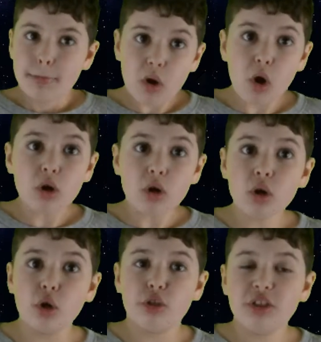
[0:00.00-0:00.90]
our
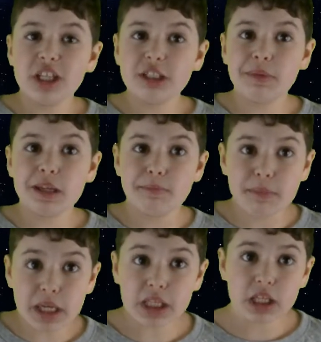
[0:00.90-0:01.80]
Earth is made
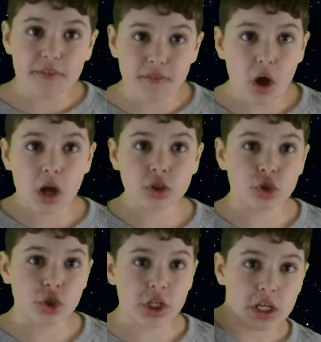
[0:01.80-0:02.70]
mainly of
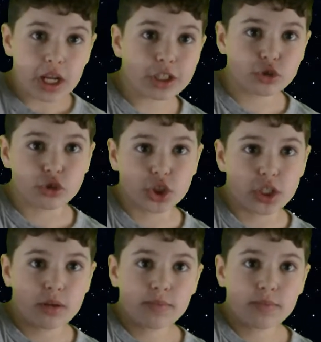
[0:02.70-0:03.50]
oxygen and nitrogen,